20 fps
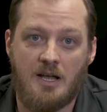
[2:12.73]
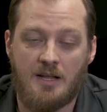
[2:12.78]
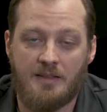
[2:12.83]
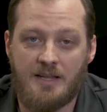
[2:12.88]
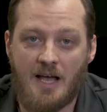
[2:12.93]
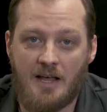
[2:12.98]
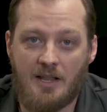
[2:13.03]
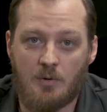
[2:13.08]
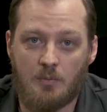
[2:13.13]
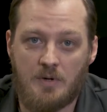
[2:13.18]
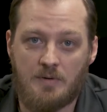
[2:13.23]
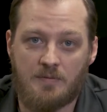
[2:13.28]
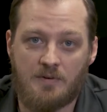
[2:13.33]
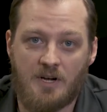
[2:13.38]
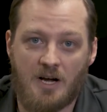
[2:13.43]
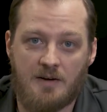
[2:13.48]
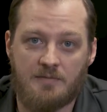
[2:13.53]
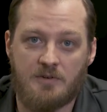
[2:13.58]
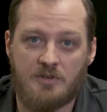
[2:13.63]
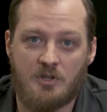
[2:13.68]
Now that we've
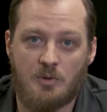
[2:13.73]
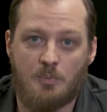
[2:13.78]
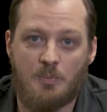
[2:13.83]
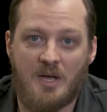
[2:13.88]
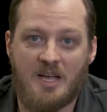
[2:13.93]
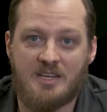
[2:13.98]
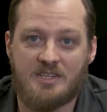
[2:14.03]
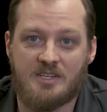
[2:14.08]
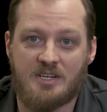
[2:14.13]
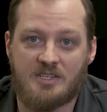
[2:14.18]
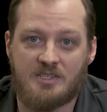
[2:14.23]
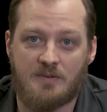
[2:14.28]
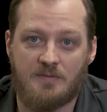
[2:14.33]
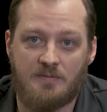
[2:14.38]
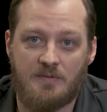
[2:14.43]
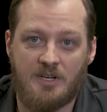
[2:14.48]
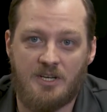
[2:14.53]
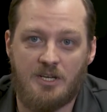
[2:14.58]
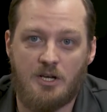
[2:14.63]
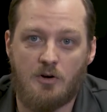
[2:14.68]
covered the basics of
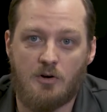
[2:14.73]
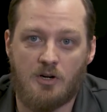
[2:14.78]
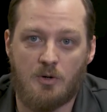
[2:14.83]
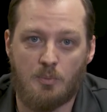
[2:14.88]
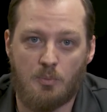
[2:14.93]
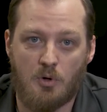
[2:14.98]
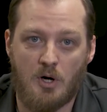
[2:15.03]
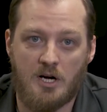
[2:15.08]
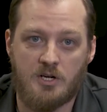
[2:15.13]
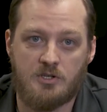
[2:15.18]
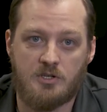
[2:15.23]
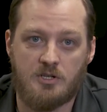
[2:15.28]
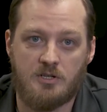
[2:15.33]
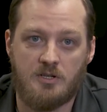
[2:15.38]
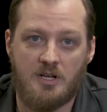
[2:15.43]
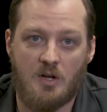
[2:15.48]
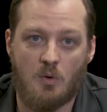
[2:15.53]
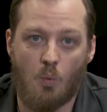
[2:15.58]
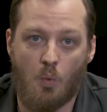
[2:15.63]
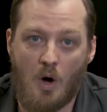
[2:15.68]
video compression
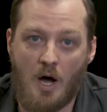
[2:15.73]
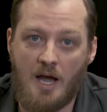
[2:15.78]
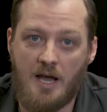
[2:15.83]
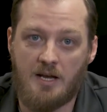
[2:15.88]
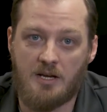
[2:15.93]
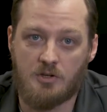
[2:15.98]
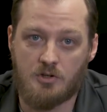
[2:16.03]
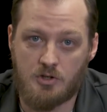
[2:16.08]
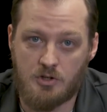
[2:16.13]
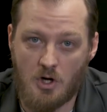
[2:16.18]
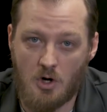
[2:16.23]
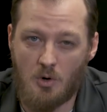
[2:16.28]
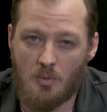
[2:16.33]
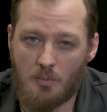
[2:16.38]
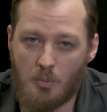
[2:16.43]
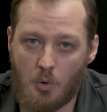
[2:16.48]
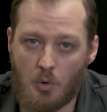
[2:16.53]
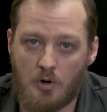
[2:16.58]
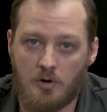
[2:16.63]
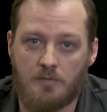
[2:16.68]
and why it is so
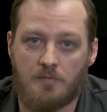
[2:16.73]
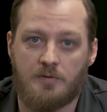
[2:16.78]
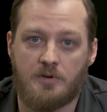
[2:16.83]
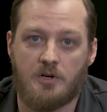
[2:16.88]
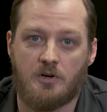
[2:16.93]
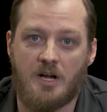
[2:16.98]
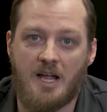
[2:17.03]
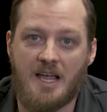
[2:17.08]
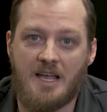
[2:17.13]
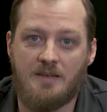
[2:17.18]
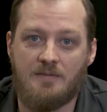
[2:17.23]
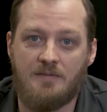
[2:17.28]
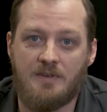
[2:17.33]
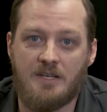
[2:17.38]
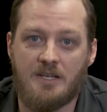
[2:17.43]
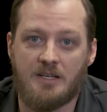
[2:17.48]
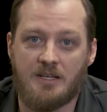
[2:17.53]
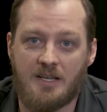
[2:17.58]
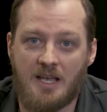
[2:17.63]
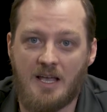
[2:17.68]
important for your AV
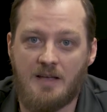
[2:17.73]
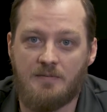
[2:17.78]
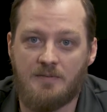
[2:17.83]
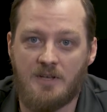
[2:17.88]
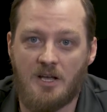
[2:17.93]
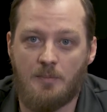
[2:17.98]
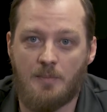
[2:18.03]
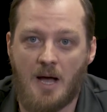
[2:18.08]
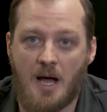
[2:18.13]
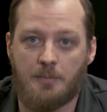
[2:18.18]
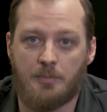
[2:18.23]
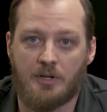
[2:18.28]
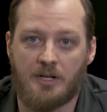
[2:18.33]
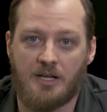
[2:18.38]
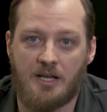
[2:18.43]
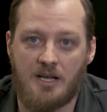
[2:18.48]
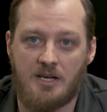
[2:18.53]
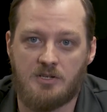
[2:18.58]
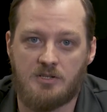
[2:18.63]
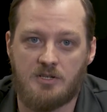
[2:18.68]
and KVM
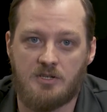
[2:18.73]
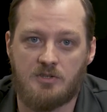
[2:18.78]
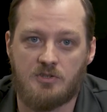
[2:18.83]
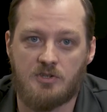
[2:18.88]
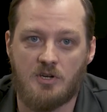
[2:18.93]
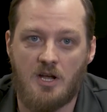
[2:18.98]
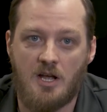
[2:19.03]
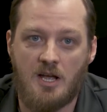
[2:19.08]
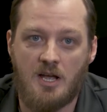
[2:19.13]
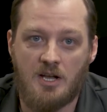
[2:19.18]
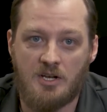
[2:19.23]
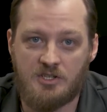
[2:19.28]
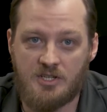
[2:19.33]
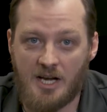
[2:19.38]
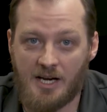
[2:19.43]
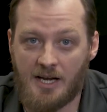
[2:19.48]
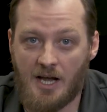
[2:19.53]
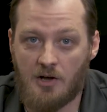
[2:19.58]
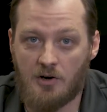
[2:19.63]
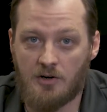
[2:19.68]
applications,
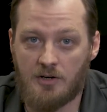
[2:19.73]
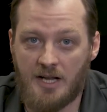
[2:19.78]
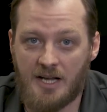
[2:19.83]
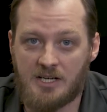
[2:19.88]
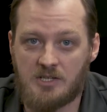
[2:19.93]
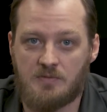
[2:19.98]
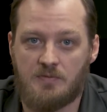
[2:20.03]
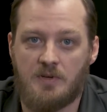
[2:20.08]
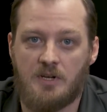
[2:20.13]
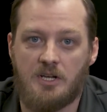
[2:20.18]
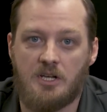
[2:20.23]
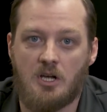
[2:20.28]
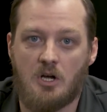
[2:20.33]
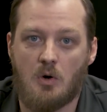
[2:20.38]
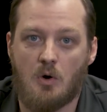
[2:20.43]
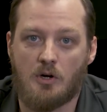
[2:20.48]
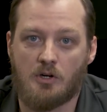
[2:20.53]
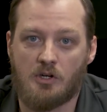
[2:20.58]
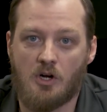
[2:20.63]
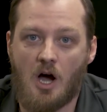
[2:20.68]
check out our next video
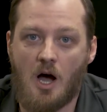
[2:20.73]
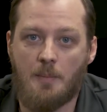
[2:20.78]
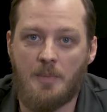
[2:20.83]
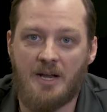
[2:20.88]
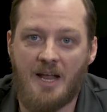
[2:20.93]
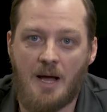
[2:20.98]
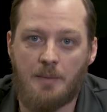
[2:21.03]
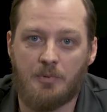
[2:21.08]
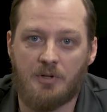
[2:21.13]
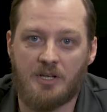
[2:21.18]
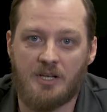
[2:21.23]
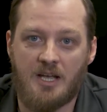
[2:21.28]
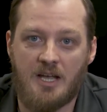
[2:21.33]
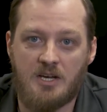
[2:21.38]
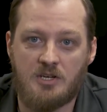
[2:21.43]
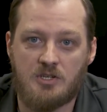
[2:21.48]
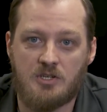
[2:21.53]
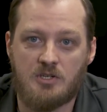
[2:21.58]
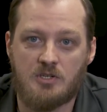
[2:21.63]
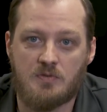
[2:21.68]
on common
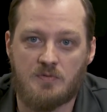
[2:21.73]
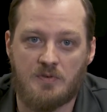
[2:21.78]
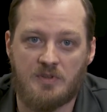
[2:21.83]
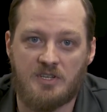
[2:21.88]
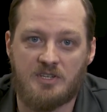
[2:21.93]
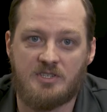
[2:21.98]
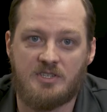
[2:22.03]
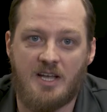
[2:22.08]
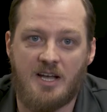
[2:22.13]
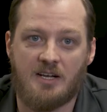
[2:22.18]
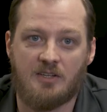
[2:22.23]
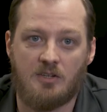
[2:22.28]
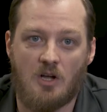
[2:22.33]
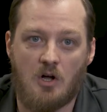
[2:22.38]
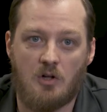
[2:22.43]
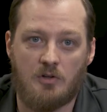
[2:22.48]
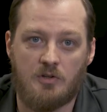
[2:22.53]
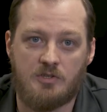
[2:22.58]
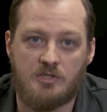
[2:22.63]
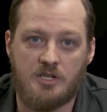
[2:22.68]
applications for this
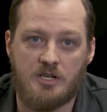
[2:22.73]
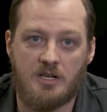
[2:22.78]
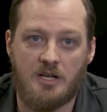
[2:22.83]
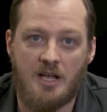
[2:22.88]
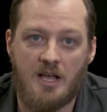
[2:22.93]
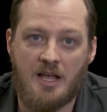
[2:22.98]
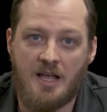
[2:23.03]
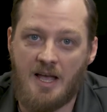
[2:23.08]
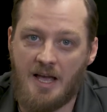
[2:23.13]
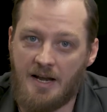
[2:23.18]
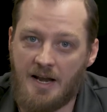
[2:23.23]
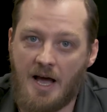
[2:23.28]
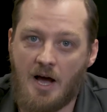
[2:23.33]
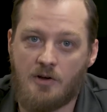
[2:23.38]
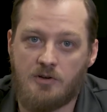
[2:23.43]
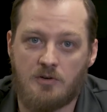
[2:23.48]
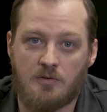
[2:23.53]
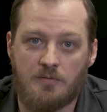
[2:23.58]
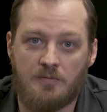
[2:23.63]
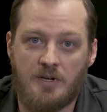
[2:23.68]
technology and how
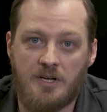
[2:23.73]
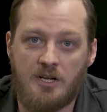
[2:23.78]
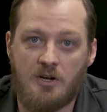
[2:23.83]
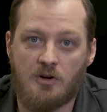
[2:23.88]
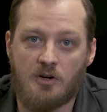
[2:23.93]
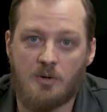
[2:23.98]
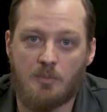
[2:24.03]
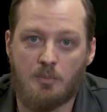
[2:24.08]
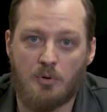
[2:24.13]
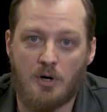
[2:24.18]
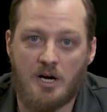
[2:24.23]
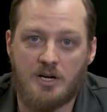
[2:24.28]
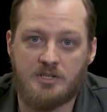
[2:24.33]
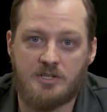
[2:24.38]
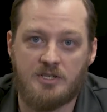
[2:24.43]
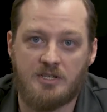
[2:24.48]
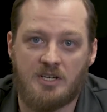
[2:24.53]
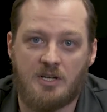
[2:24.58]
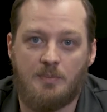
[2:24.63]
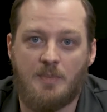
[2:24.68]
your video
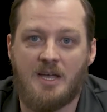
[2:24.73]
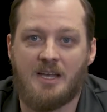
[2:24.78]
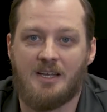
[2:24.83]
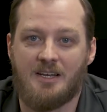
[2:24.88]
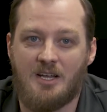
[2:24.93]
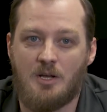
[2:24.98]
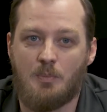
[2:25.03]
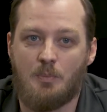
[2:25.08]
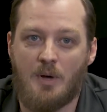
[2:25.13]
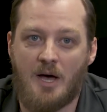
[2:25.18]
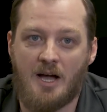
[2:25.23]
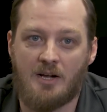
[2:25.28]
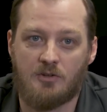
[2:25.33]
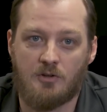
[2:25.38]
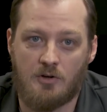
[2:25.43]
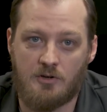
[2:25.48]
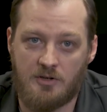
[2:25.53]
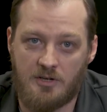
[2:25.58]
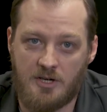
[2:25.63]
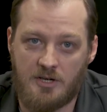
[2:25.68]
compression can make an impact
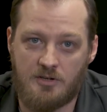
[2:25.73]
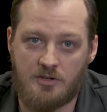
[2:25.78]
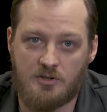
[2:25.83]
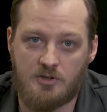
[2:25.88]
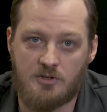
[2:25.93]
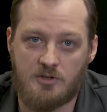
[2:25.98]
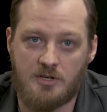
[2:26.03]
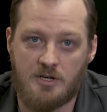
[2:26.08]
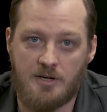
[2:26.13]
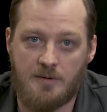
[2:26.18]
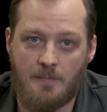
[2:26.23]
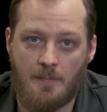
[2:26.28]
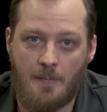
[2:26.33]
on your industry.